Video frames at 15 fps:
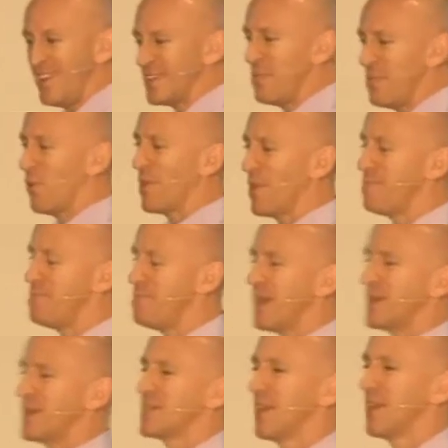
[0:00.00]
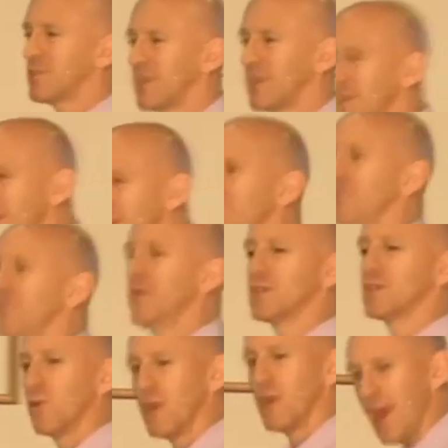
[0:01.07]
This could be one of the biggest secrets I give you
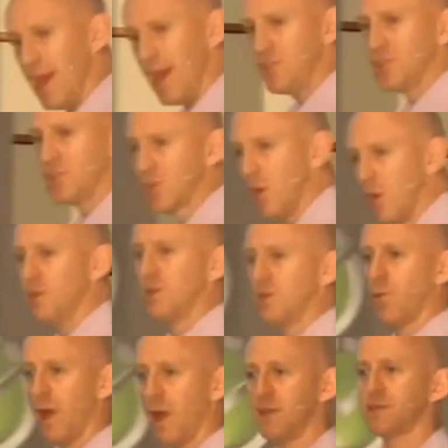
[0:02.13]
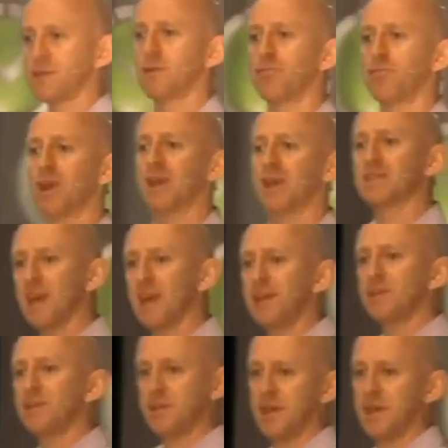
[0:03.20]
this weekend. You don't need to wait till the product's
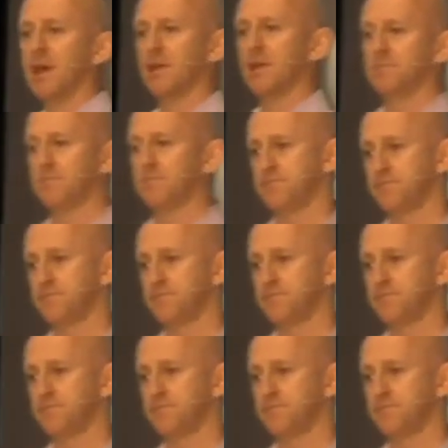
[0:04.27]
done to sell it.